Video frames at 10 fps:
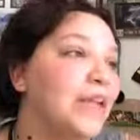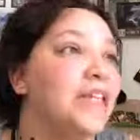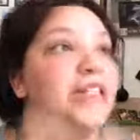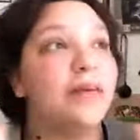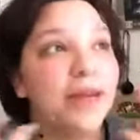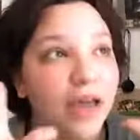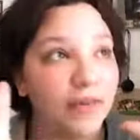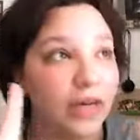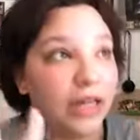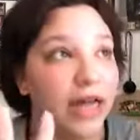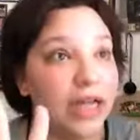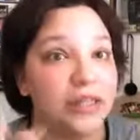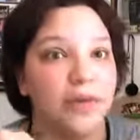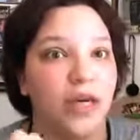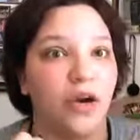does anybody have any
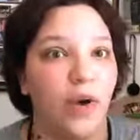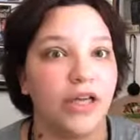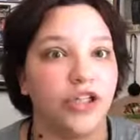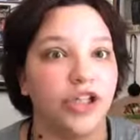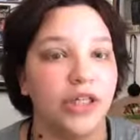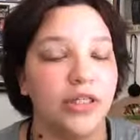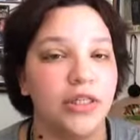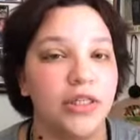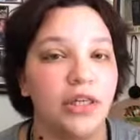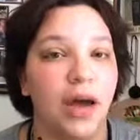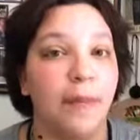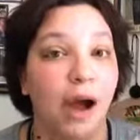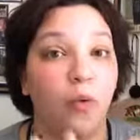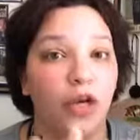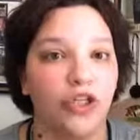last minute questions
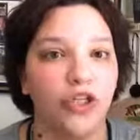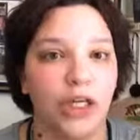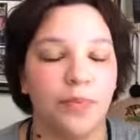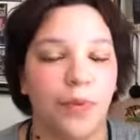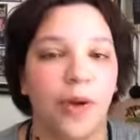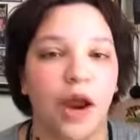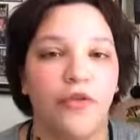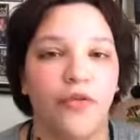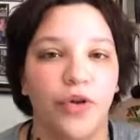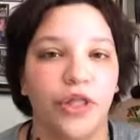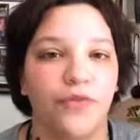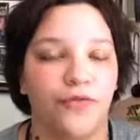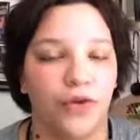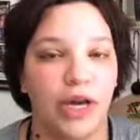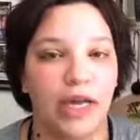about what you need to prepare
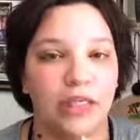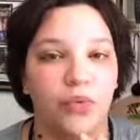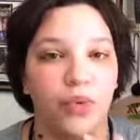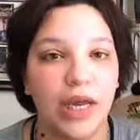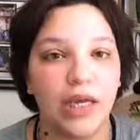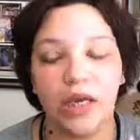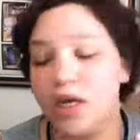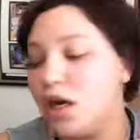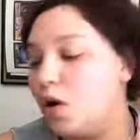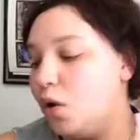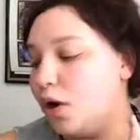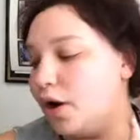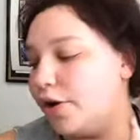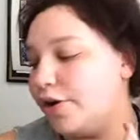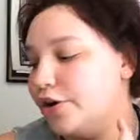for next week,
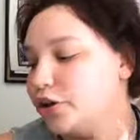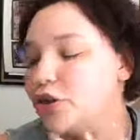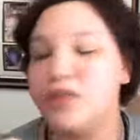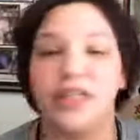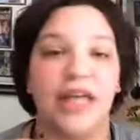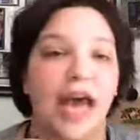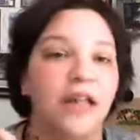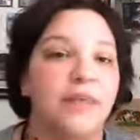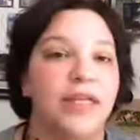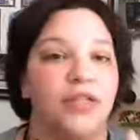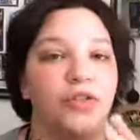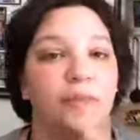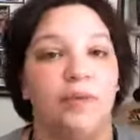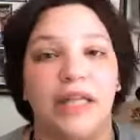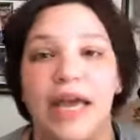or using the elements or the
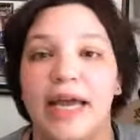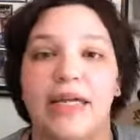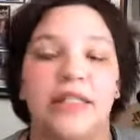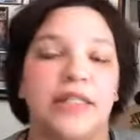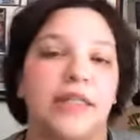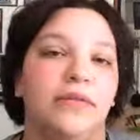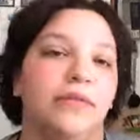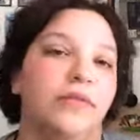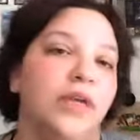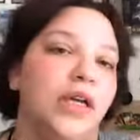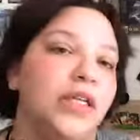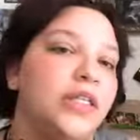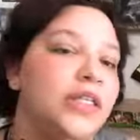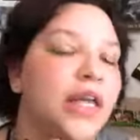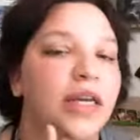planets and
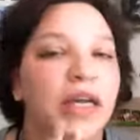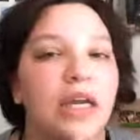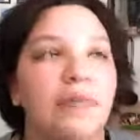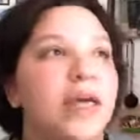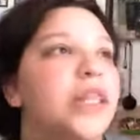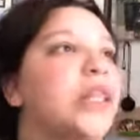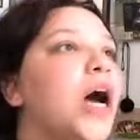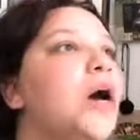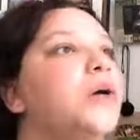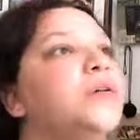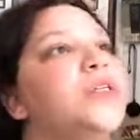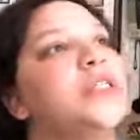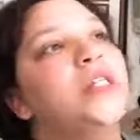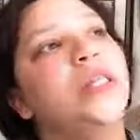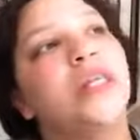studying
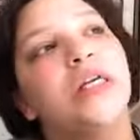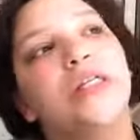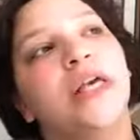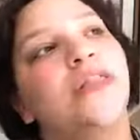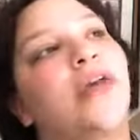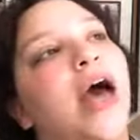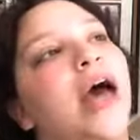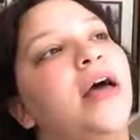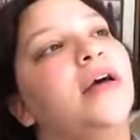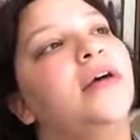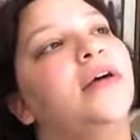mythos and things like that?